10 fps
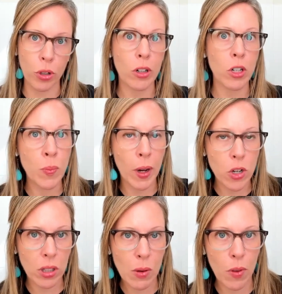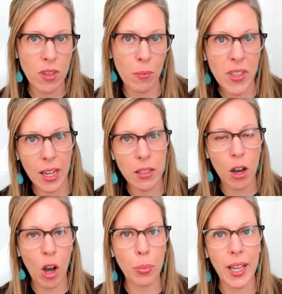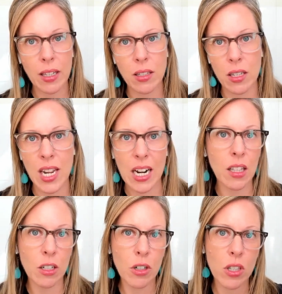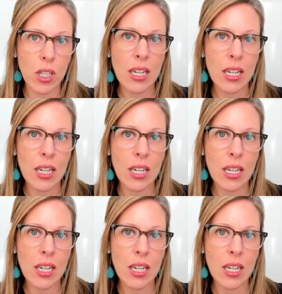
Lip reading: especially with something as complex as data literacy,